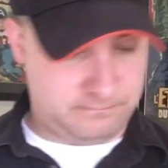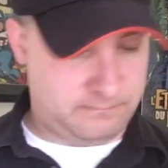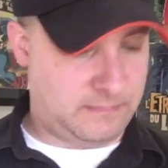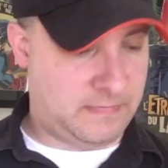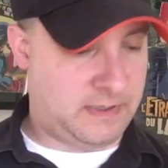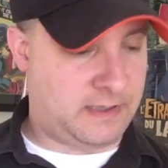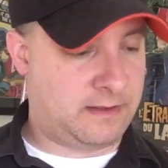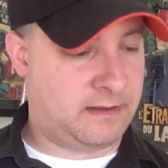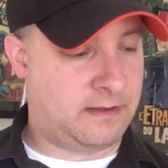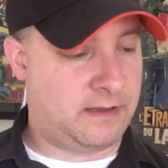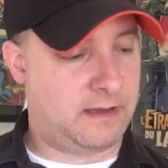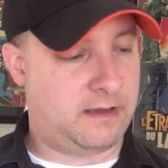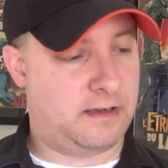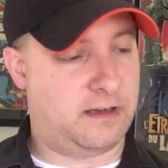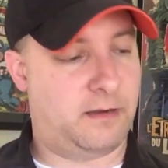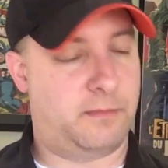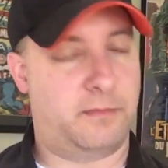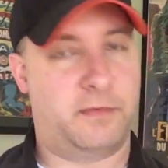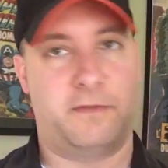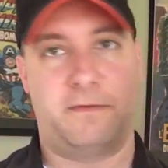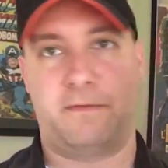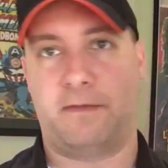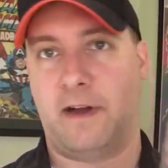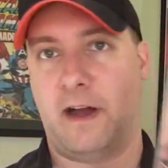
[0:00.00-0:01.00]
And then
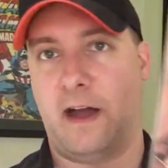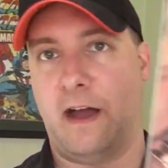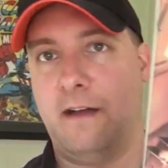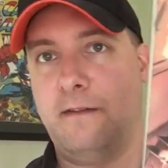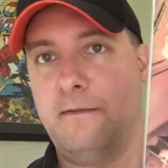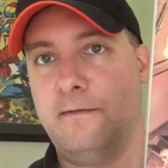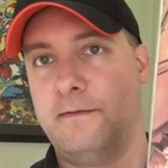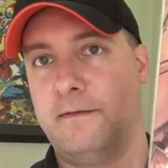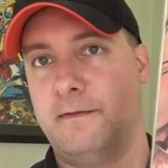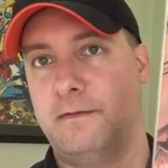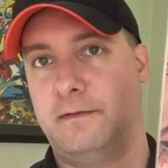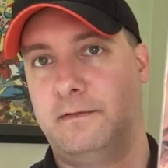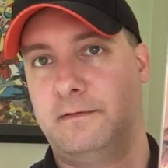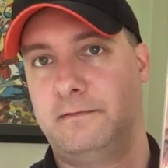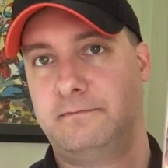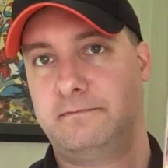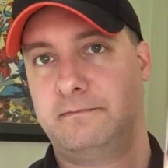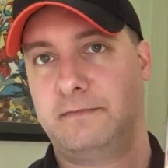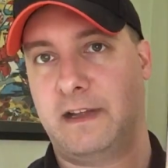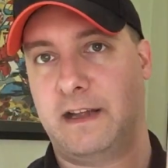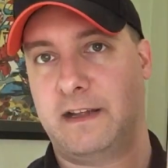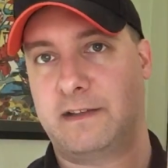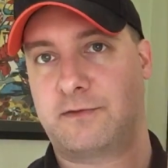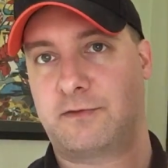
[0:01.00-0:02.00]
number 5,
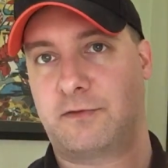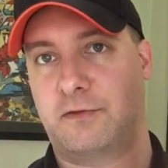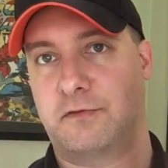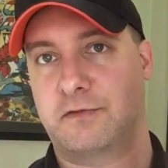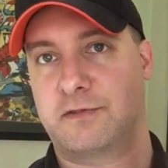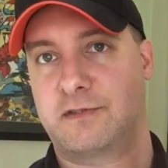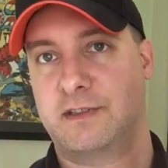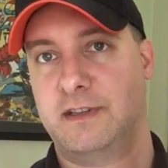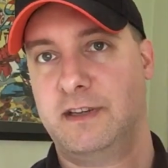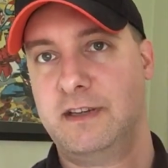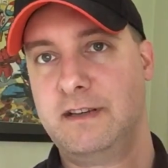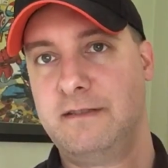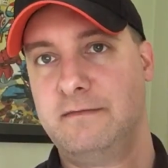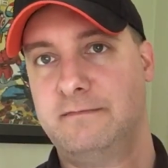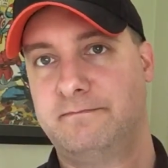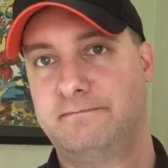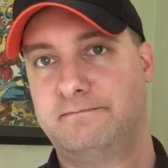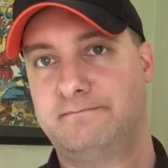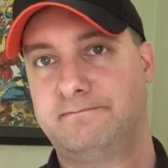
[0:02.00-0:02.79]
Astro City.